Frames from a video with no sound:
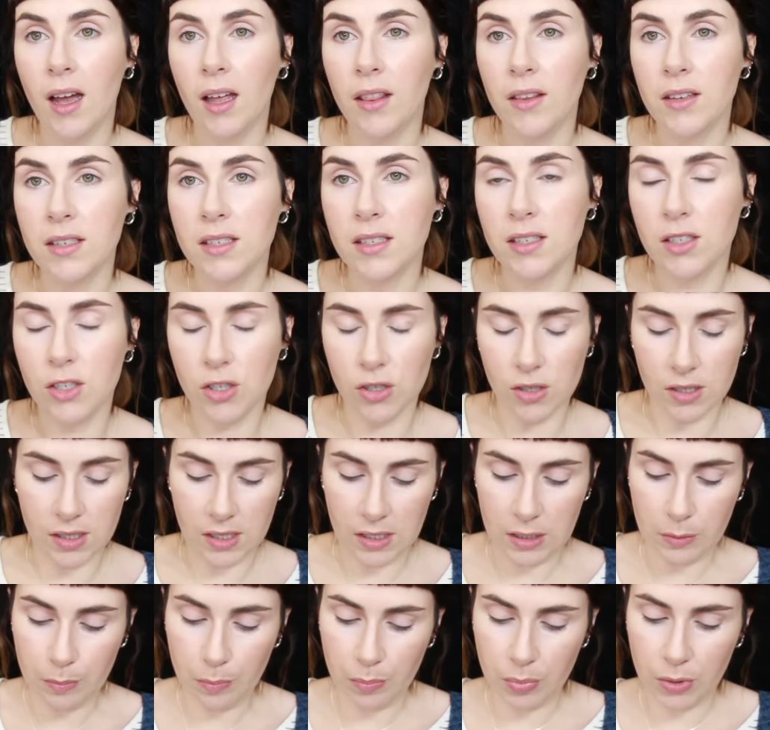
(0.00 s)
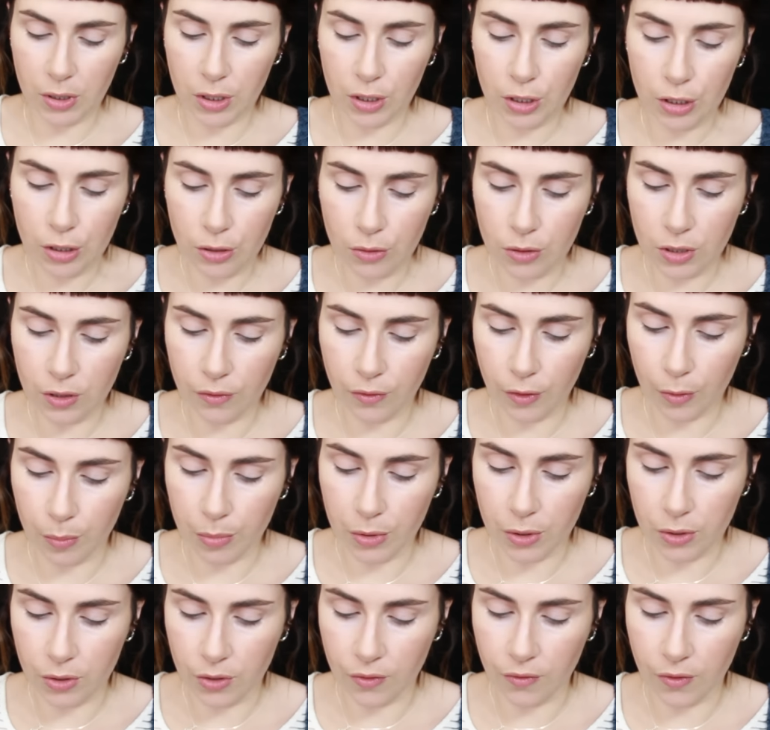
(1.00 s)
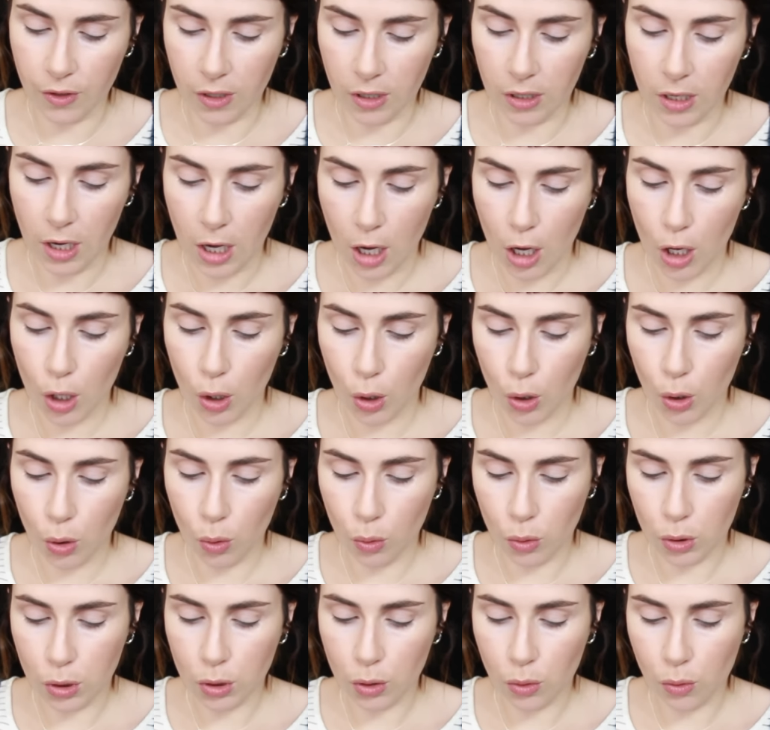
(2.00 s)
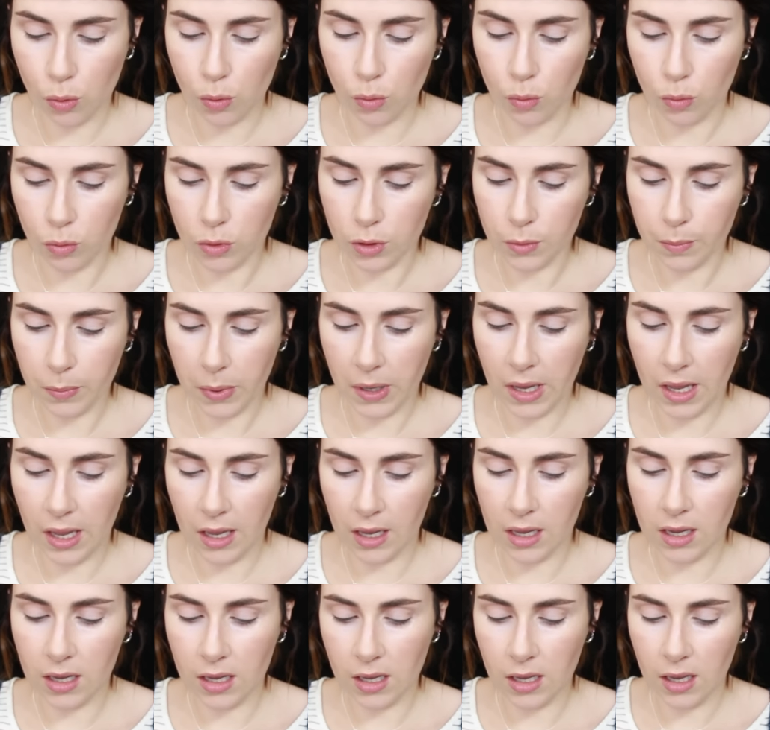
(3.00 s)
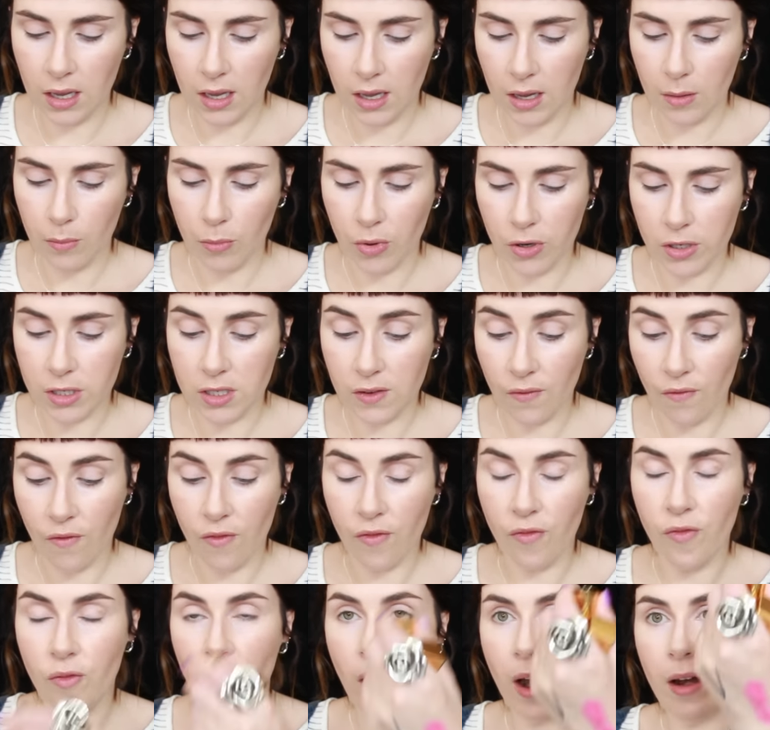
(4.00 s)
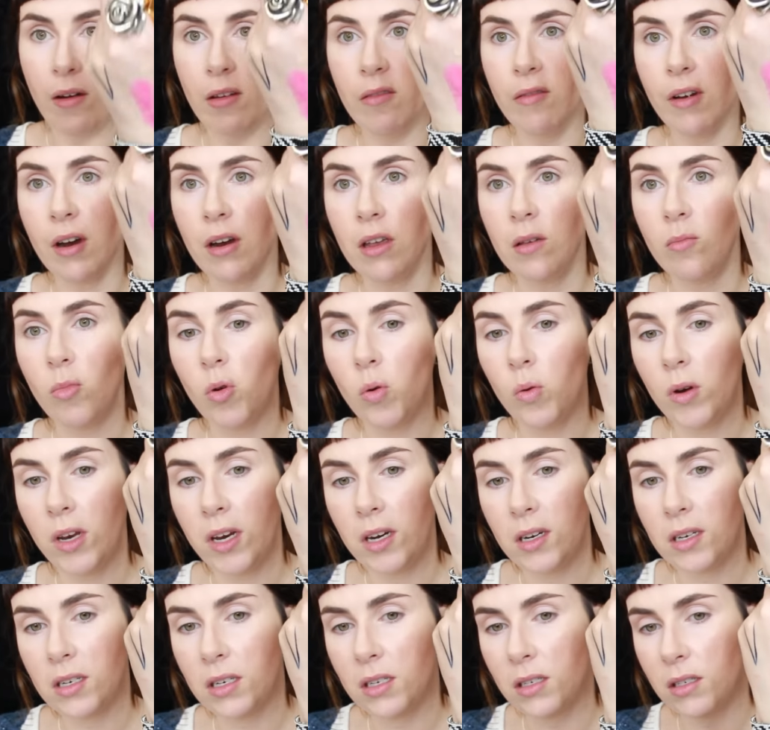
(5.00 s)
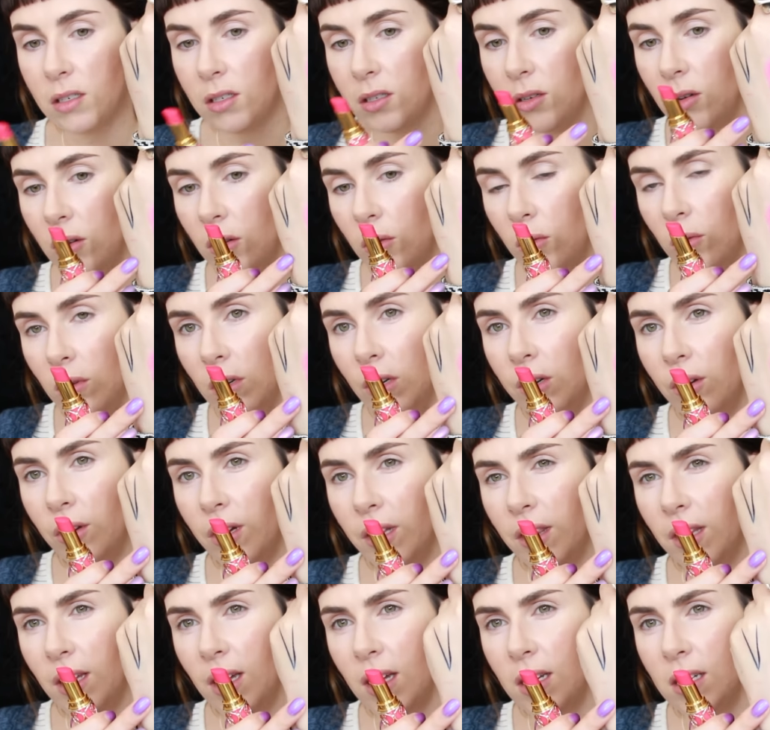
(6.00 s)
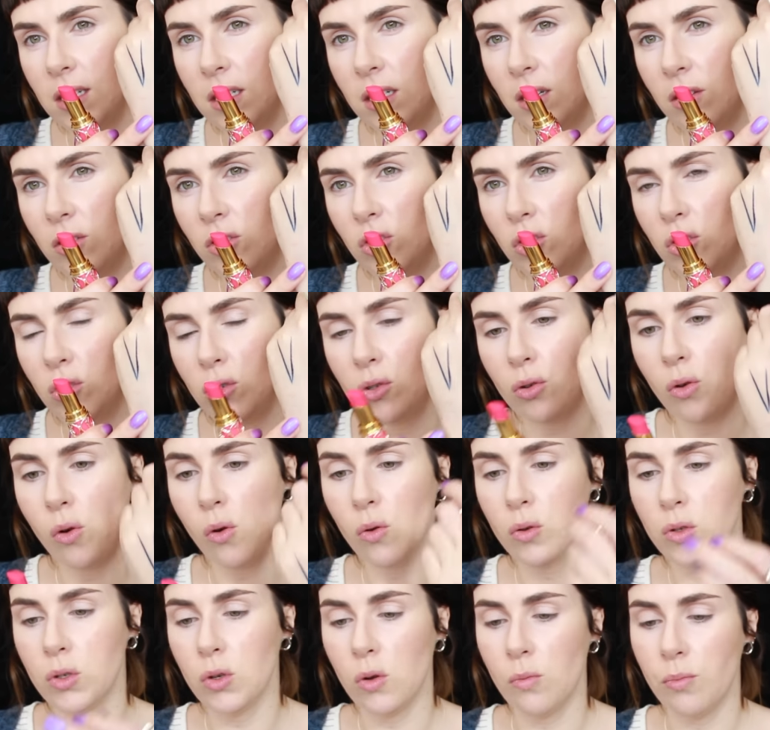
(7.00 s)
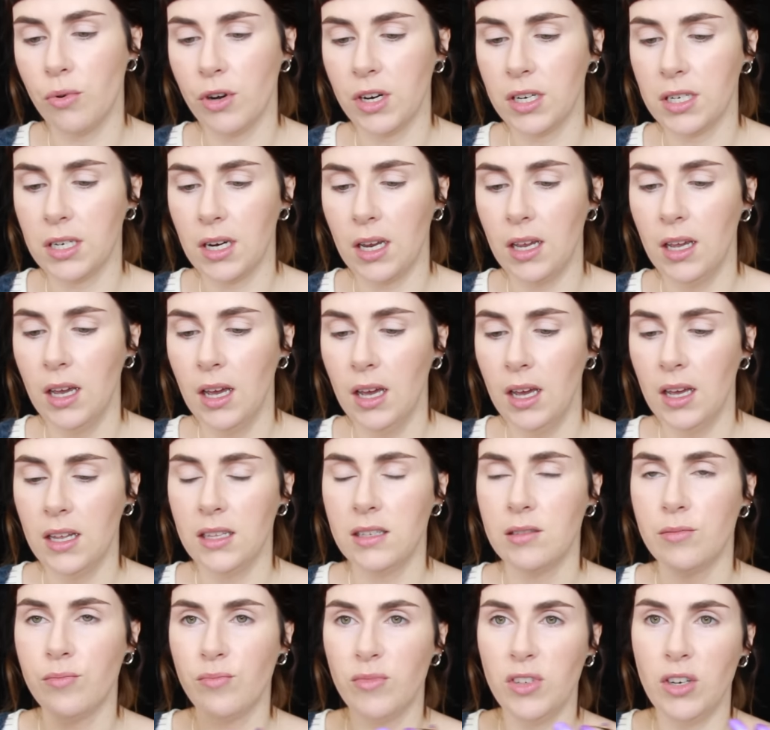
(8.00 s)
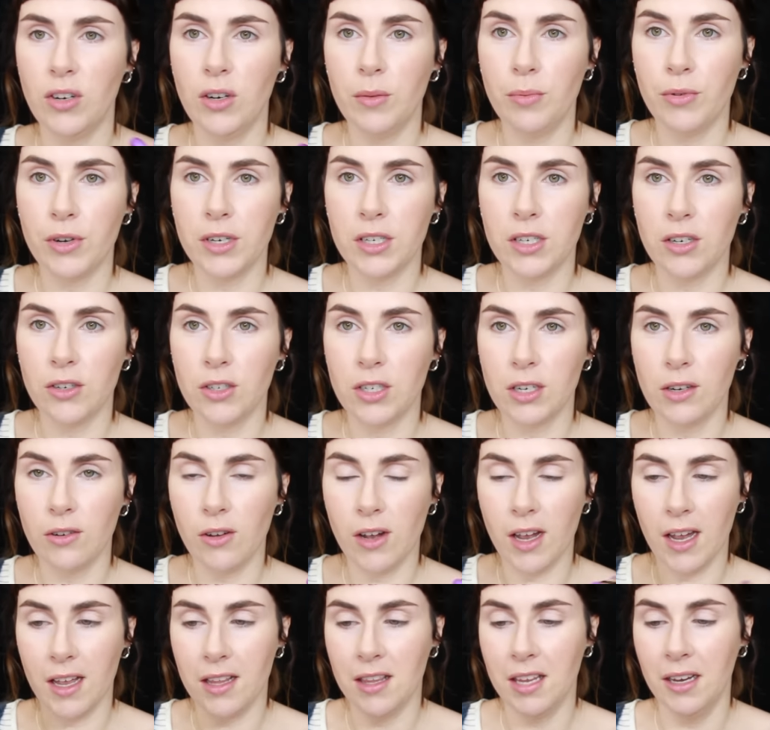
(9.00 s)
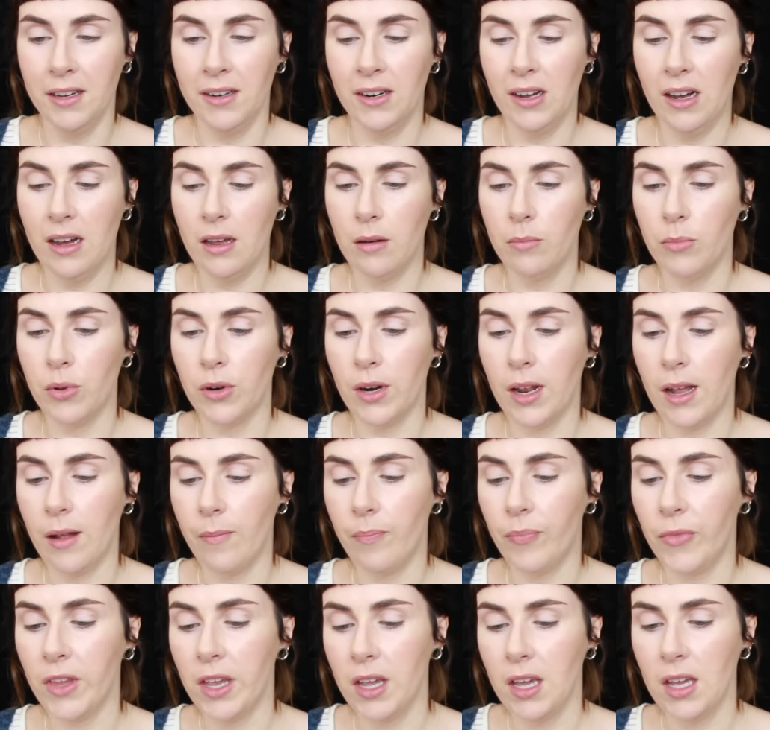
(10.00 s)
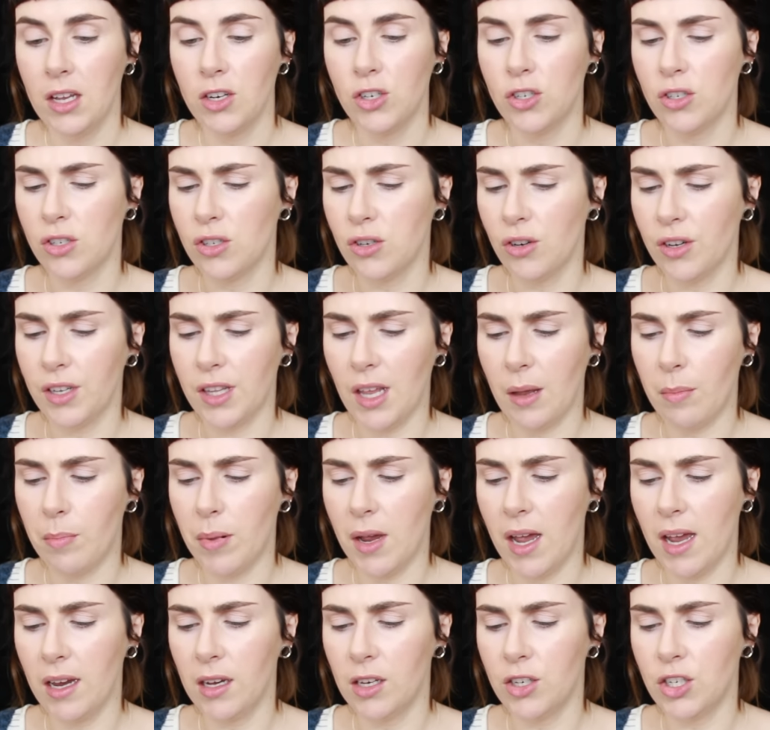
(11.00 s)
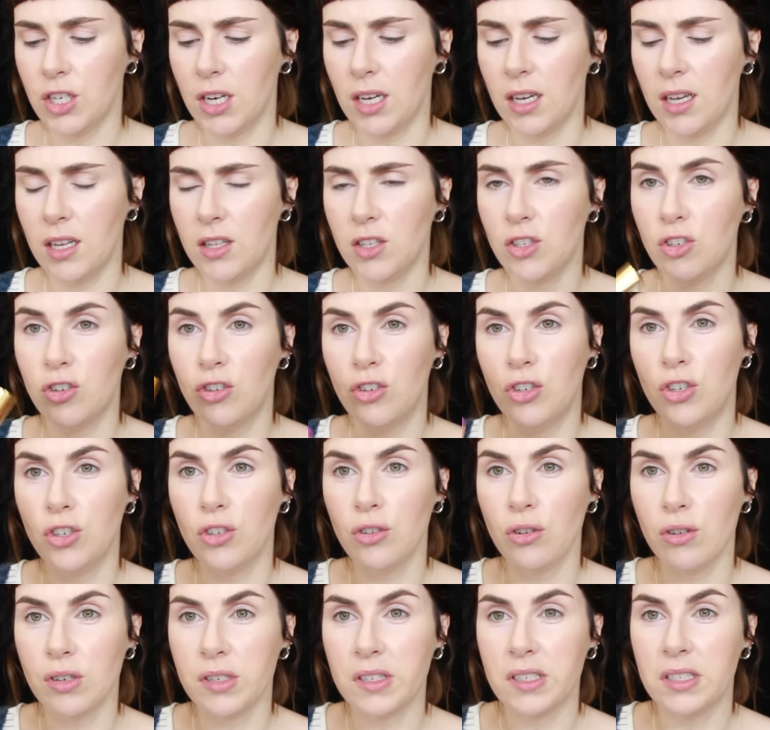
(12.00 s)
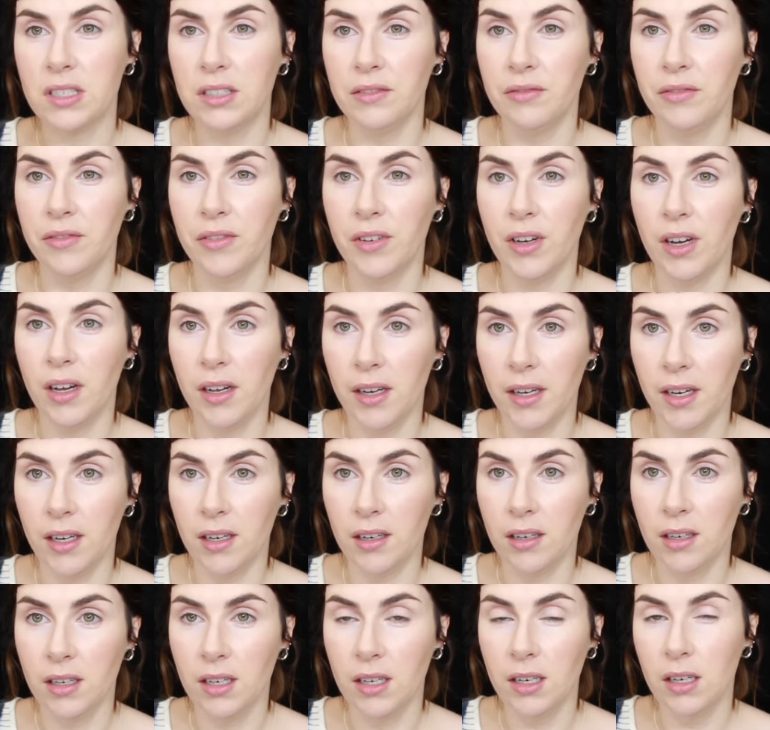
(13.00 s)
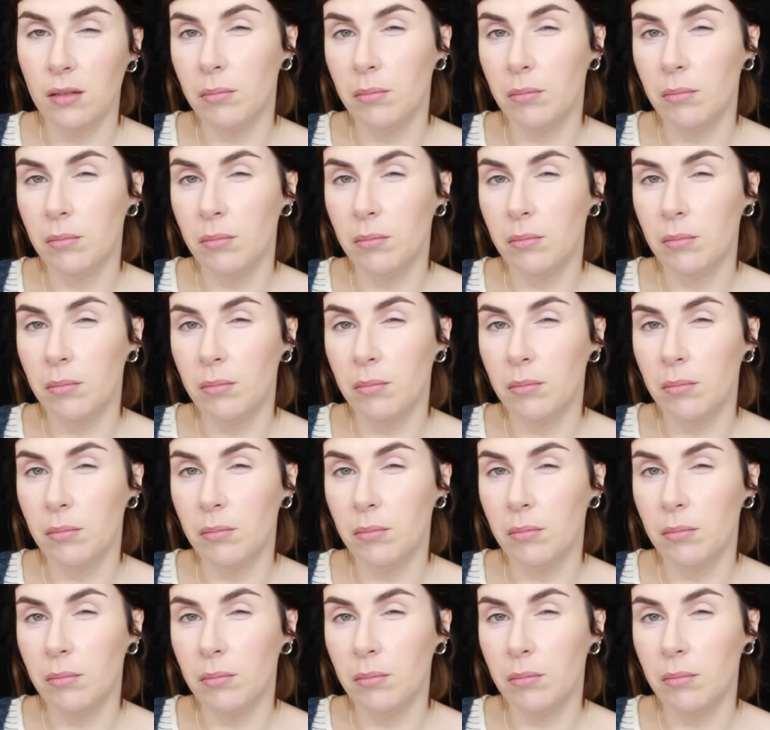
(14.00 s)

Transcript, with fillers: And this is just this beautiful, beautiful, cool-toned pink, but it's very, very emollient. So look at that, so, so pretty. It's nearly prettier to look at than on, but um, just look at that packaging, it's just divine.